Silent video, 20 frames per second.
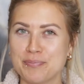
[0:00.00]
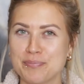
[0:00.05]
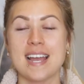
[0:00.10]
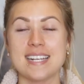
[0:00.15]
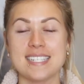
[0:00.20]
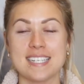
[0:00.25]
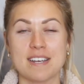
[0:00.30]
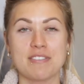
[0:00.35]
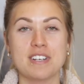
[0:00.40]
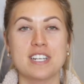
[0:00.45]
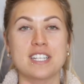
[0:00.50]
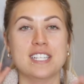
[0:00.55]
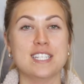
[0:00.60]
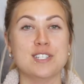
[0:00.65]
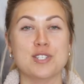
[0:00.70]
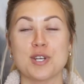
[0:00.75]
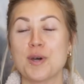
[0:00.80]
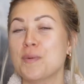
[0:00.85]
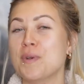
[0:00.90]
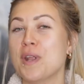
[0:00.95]
I definitely
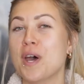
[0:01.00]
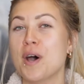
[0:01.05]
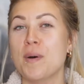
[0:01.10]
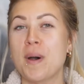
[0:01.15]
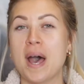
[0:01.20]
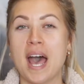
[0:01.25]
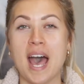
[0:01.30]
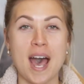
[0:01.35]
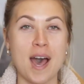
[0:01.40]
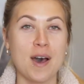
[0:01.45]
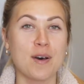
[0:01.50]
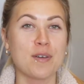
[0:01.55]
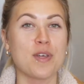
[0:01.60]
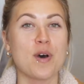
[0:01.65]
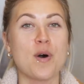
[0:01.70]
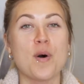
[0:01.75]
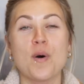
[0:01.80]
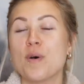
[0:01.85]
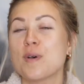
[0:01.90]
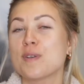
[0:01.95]
don't know how the
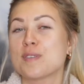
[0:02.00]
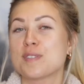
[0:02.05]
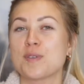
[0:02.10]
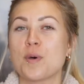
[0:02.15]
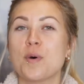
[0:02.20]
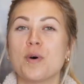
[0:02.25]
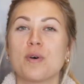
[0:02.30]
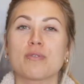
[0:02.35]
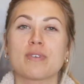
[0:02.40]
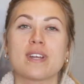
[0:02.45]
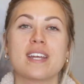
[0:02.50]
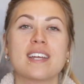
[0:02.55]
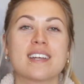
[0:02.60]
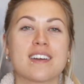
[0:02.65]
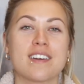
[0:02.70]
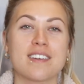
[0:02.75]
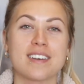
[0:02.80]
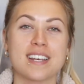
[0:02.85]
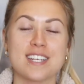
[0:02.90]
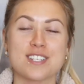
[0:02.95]
whole soul
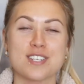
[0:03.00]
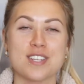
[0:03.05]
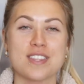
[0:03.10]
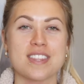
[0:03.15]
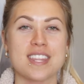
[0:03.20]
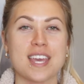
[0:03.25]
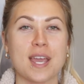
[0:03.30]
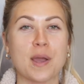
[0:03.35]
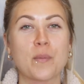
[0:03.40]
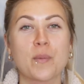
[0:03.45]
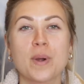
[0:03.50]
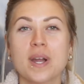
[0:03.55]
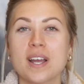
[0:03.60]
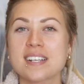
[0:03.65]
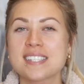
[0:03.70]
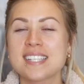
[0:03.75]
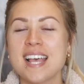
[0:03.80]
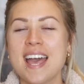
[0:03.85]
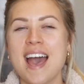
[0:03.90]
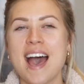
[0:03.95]
reincarnation thing
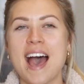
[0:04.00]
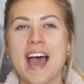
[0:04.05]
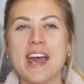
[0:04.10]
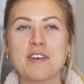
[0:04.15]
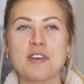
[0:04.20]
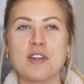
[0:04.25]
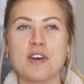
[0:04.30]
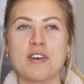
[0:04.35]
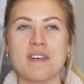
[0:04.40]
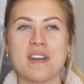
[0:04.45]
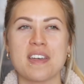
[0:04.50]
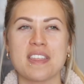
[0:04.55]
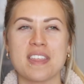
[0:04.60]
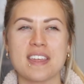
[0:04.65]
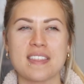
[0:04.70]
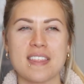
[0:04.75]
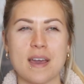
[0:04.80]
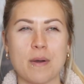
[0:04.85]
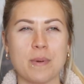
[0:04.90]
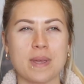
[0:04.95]
works. I don't know if I
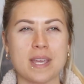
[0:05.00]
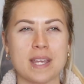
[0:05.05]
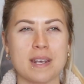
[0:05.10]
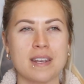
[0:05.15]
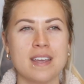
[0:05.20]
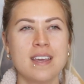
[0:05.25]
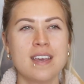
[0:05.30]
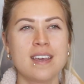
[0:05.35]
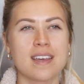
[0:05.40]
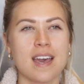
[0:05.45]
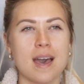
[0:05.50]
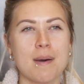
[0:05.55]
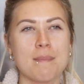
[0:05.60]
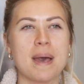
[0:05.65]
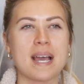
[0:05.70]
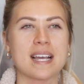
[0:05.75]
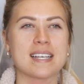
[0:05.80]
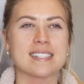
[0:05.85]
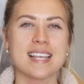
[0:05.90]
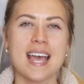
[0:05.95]
think that we can come
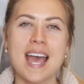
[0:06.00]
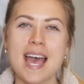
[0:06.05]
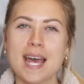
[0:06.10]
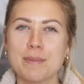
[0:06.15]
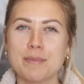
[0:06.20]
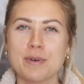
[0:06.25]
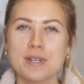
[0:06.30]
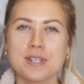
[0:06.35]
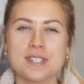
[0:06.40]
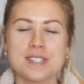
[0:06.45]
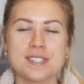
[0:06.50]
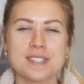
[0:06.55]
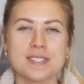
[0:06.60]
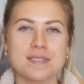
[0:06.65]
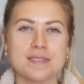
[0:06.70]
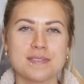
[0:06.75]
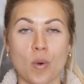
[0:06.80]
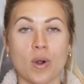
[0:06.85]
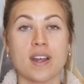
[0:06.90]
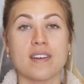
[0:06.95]
back as animals,
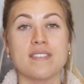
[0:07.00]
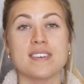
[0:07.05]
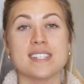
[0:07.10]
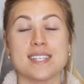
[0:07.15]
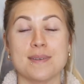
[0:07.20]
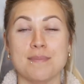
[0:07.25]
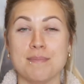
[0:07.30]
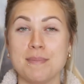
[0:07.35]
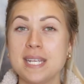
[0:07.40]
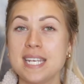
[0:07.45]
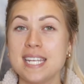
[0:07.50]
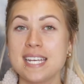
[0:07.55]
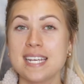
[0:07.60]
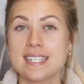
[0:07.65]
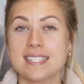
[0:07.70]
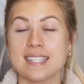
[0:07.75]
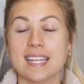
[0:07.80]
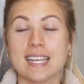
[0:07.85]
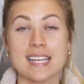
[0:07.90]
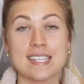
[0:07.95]
or if it's
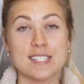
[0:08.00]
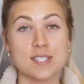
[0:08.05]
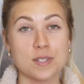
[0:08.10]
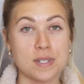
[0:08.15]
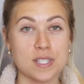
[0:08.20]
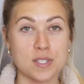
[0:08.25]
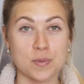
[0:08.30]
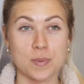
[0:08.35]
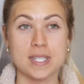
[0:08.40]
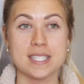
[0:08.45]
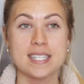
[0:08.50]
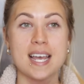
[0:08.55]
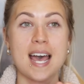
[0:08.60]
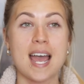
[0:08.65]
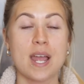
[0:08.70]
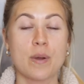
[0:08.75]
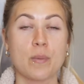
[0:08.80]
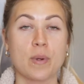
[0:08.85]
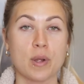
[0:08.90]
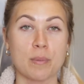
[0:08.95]
immediate, like as soon as we
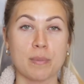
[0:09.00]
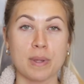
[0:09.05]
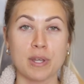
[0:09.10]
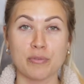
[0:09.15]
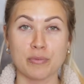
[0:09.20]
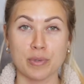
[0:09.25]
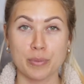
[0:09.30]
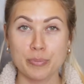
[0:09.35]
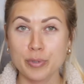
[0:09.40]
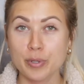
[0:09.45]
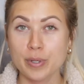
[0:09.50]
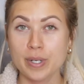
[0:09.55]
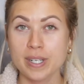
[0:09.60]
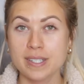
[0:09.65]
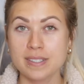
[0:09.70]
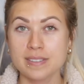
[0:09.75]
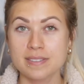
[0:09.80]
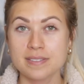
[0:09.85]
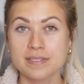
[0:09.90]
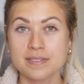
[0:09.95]
die, we are being
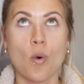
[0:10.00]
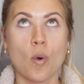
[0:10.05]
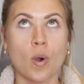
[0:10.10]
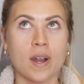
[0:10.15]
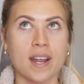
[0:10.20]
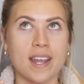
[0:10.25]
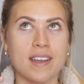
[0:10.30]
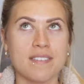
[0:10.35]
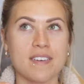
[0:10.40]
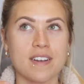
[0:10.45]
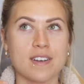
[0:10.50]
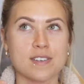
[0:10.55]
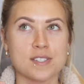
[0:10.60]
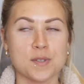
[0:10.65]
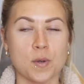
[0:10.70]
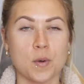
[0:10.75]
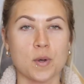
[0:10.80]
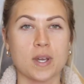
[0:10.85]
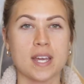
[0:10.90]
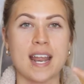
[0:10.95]
reborn, or if our
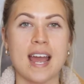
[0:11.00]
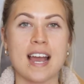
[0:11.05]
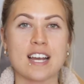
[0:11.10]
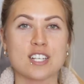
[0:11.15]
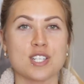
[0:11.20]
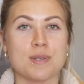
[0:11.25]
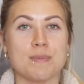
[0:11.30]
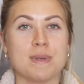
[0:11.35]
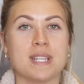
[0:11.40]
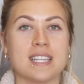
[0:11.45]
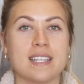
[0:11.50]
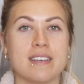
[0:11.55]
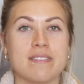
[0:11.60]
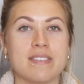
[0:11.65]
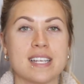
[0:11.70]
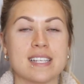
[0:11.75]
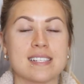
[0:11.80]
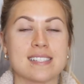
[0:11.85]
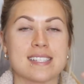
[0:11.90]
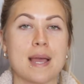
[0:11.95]
soul can actually be
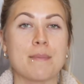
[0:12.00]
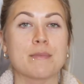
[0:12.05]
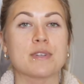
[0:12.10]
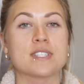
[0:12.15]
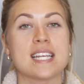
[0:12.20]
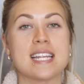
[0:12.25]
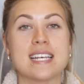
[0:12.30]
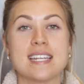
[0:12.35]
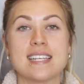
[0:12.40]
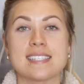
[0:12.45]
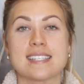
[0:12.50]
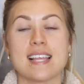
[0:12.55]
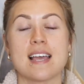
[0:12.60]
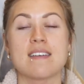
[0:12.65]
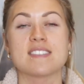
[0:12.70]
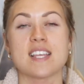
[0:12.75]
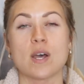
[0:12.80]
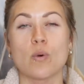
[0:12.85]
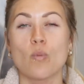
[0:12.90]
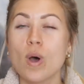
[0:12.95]
living simultaneous
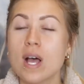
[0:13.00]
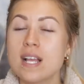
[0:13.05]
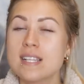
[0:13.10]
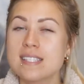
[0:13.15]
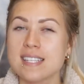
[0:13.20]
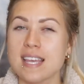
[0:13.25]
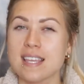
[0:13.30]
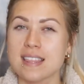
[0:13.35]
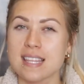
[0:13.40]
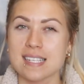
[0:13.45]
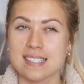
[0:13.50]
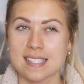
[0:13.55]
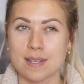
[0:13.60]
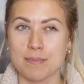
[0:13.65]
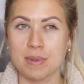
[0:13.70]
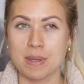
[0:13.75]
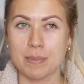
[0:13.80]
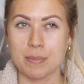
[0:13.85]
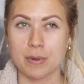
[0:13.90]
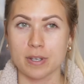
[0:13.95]
lives at once. I think some
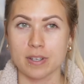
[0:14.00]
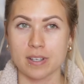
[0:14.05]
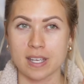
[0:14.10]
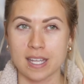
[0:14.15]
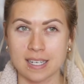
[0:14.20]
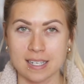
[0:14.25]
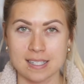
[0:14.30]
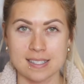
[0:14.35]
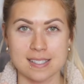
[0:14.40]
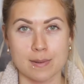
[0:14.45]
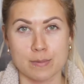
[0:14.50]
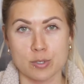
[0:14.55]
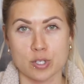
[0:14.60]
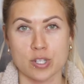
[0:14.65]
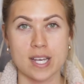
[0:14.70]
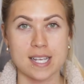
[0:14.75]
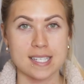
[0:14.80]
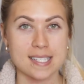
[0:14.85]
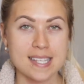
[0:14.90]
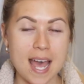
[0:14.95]
people can
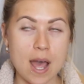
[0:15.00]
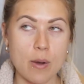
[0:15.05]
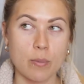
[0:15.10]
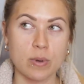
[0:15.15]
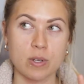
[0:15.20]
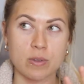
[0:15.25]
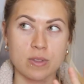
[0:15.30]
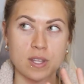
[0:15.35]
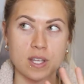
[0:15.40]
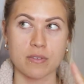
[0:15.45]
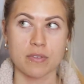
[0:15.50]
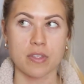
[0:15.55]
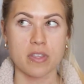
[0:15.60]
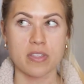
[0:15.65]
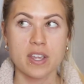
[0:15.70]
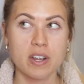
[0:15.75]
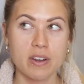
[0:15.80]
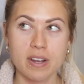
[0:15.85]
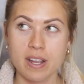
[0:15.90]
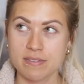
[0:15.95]
conceptualize that when you think of the
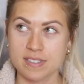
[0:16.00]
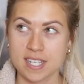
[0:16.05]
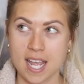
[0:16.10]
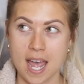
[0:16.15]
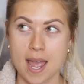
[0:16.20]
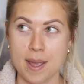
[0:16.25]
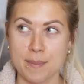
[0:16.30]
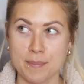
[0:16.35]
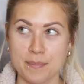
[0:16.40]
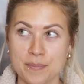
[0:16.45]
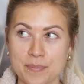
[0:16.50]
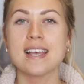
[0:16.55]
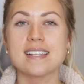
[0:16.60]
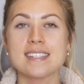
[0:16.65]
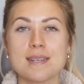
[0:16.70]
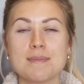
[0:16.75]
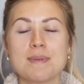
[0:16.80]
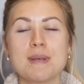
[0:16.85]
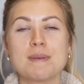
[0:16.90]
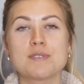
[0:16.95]
theory of time. And
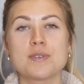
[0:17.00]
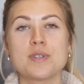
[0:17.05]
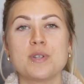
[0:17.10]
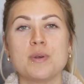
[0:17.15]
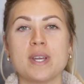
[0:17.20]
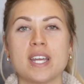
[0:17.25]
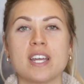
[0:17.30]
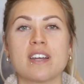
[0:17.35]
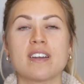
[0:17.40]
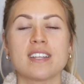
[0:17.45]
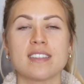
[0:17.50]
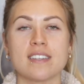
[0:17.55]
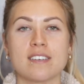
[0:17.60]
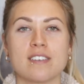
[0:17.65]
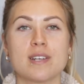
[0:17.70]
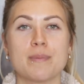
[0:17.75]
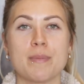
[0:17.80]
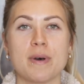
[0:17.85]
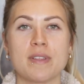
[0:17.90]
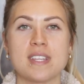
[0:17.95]
sometimes when you hear and
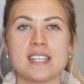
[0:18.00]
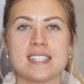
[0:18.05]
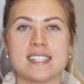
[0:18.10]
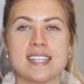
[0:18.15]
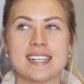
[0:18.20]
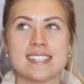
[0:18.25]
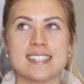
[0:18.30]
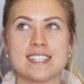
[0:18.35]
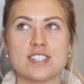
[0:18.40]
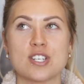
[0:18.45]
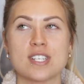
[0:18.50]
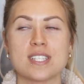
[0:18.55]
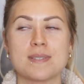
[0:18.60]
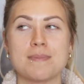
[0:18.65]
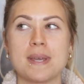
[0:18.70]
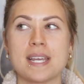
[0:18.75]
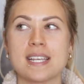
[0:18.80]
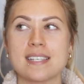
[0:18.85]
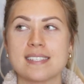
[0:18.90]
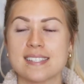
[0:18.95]
learn about these things, it just makes